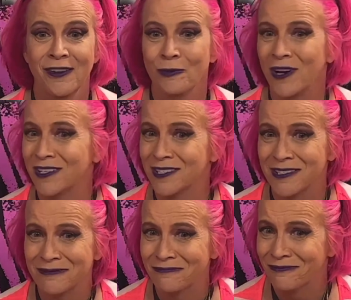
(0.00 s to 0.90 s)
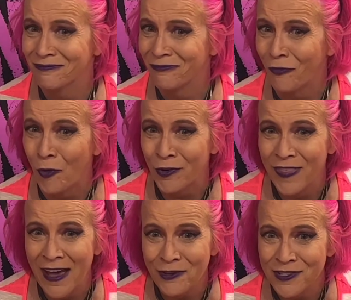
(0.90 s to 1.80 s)
was
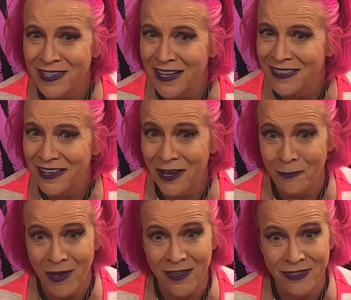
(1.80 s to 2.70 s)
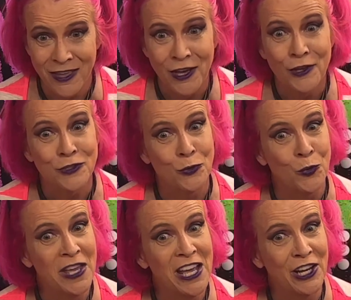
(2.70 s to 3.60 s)
$4,000, I think, a month. So
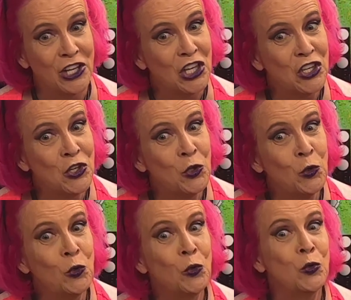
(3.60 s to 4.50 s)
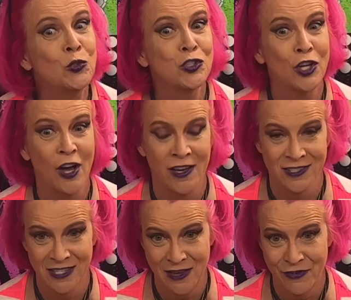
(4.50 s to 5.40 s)
we had a huge cost
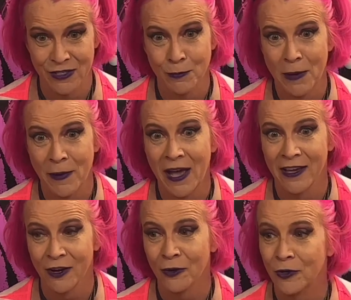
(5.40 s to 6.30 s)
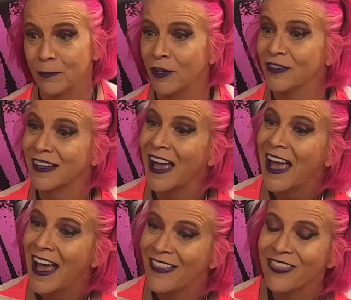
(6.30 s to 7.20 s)
savings by buying our own building.
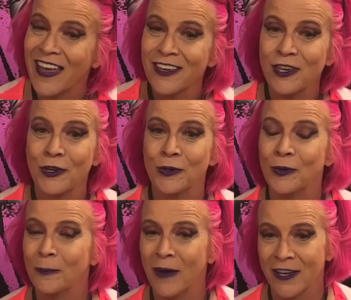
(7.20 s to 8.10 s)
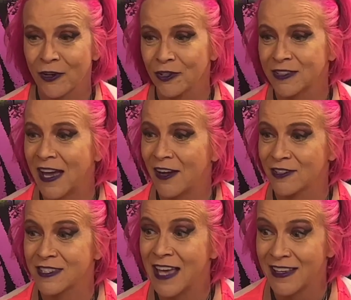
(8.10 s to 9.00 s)
And thank you, Michael
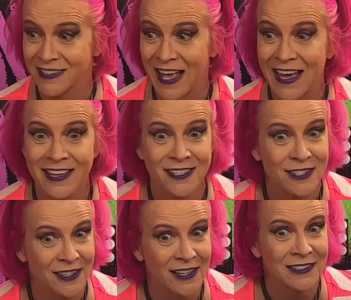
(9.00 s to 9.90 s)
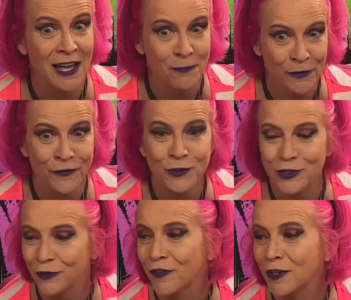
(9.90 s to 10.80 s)
Downs. Yes, that is the type of
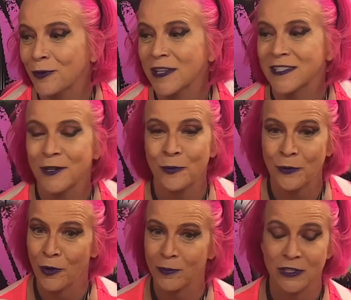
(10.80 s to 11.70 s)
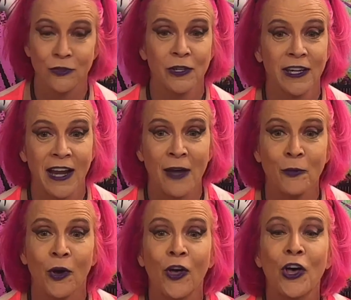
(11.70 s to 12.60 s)
future fundraising we will be doing, and I
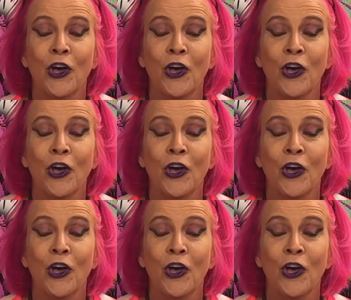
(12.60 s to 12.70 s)
will